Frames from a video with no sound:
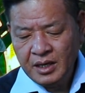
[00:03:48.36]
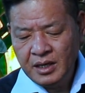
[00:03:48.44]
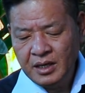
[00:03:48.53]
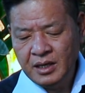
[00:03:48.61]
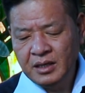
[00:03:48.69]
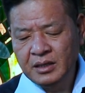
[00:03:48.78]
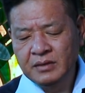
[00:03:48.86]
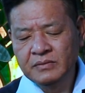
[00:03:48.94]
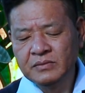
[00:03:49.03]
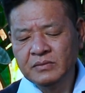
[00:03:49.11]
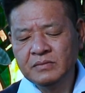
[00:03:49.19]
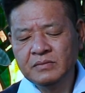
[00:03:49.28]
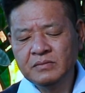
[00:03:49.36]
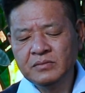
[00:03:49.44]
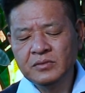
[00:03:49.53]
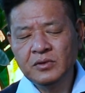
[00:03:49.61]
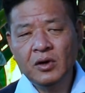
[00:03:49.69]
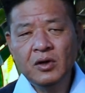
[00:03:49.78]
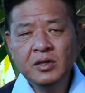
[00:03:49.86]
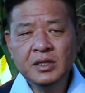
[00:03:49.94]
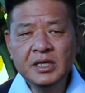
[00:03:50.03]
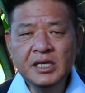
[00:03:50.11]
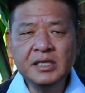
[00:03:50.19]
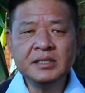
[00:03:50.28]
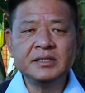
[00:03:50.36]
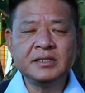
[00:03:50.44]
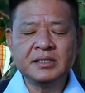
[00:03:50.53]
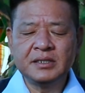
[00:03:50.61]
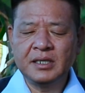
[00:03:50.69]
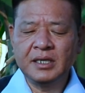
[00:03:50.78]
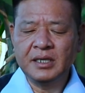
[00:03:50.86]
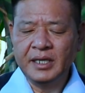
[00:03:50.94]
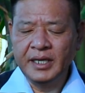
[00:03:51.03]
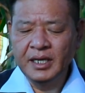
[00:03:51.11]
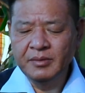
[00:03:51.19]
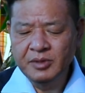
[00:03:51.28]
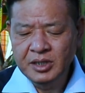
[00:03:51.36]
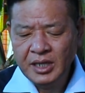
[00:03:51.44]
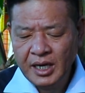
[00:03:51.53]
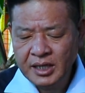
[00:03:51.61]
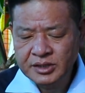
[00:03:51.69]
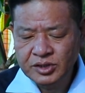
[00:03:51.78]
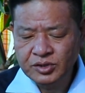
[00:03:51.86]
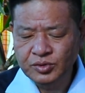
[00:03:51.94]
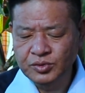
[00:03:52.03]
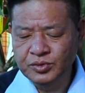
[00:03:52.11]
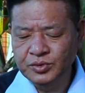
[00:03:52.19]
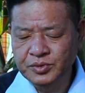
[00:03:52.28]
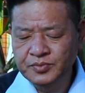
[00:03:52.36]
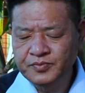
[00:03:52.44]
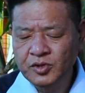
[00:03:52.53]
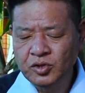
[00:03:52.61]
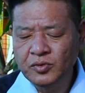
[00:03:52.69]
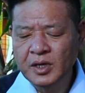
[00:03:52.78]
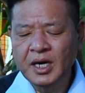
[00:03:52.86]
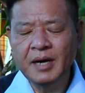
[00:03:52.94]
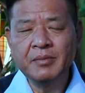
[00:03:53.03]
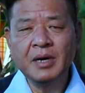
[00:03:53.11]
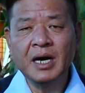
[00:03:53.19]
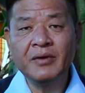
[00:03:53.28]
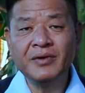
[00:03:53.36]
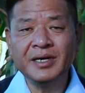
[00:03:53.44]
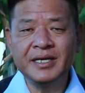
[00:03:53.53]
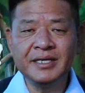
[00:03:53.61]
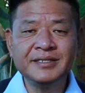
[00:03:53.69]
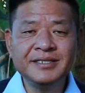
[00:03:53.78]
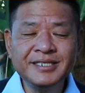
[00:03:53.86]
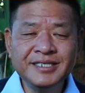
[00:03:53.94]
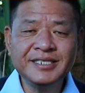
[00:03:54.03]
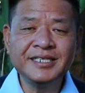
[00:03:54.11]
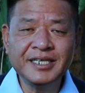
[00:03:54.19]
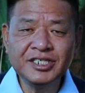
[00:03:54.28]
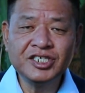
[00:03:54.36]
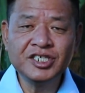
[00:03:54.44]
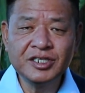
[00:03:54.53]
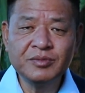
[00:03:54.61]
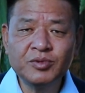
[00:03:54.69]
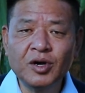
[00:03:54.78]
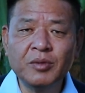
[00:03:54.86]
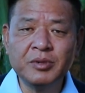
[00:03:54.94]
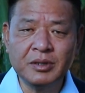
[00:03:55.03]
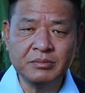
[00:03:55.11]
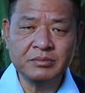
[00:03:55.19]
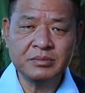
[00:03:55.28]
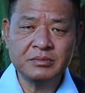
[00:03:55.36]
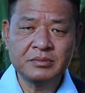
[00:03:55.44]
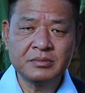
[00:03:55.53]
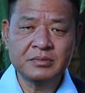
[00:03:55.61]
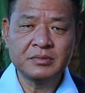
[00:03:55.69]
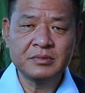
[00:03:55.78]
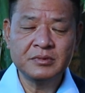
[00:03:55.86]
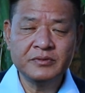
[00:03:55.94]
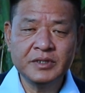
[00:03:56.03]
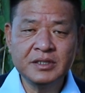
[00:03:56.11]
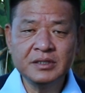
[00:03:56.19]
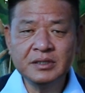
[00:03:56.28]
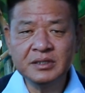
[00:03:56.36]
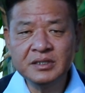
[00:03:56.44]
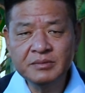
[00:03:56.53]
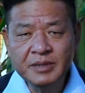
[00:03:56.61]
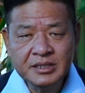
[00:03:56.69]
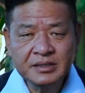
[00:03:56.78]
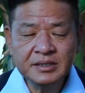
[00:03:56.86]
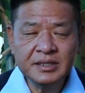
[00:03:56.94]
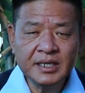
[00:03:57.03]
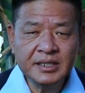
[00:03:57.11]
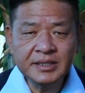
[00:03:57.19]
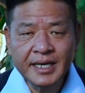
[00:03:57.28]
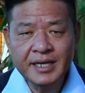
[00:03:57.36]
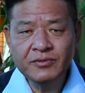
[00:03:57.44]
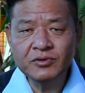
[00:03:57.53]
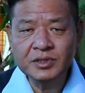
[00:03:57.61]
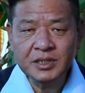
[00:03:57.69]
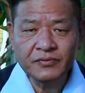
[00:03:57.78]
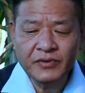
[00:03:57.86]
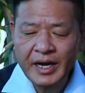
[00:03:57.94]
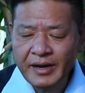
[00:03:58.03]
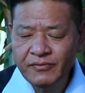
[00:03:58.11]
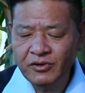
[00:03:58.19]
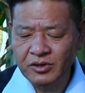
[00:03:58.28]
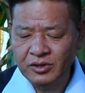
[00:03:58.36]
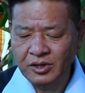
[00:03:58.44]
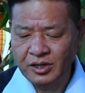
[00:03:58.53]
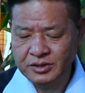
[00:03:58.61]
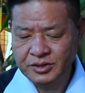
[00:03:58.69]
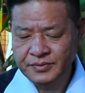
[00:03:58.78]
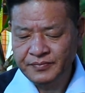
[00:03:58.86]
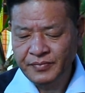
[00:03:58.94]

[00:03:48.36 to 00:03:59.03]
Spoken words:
all these enabled us to overcome our existential problem, whether the Tibetans in exile would survive or not,